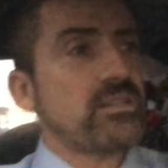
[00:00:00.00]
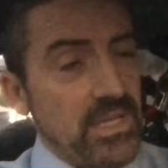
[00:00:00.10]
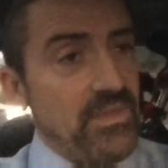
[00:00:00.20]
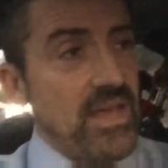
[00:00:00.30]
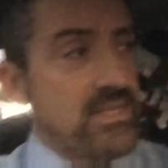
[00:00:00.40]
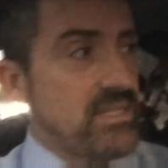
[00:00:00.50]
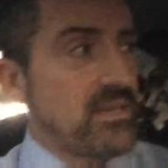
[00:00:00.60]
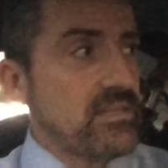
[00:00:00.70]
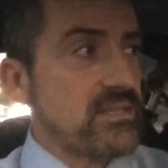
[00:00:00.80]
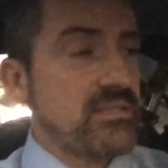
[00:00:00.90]
In that
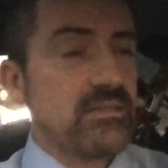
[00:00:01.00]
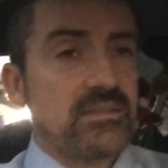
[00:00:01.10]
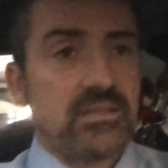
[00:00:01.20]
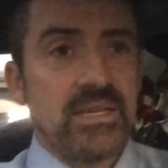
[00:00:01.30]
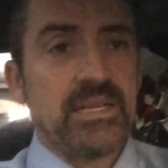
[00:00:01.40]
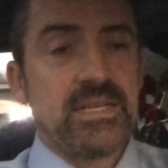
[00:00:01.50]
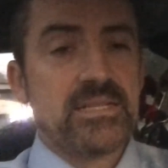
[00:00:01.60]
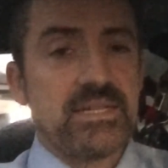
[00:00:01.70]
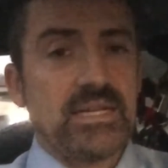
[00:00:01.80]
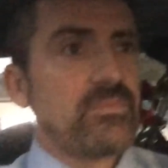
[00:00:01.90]
sense, it
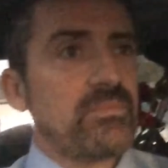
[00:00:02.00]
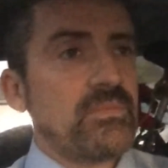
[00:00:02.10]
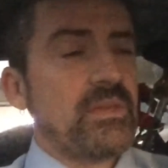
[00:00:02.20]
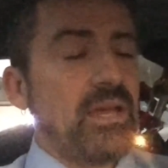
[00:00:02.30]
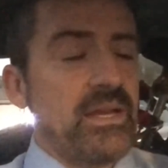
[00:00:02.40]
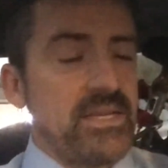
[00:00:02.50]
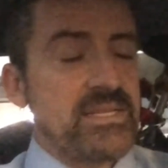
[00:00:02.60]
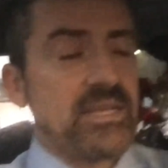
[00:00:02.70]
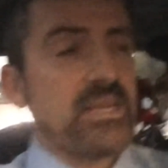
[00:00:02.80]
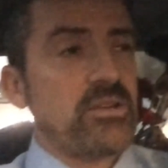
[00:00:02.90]

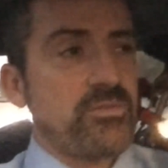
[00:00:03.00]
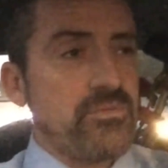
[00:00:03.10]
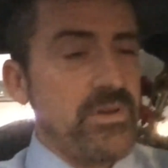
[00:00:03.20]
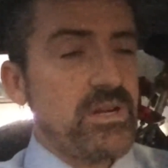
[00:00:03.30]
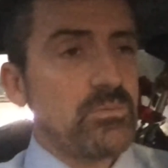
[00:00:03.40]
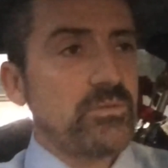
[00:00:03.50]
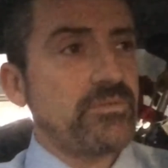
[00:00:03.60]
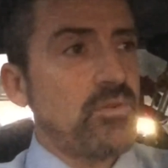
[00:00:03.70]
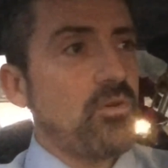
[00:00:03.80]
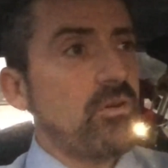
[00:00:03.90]
is an incredible
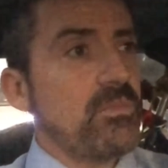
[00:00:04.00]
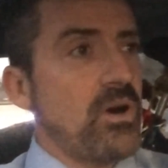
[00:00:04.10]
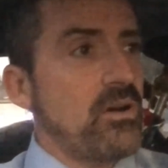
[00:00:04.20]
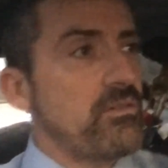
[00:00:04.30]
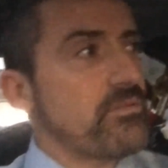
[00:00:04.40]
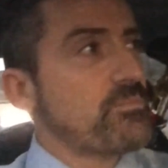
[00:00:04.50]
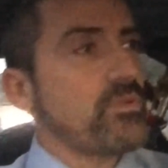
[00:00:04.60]
form of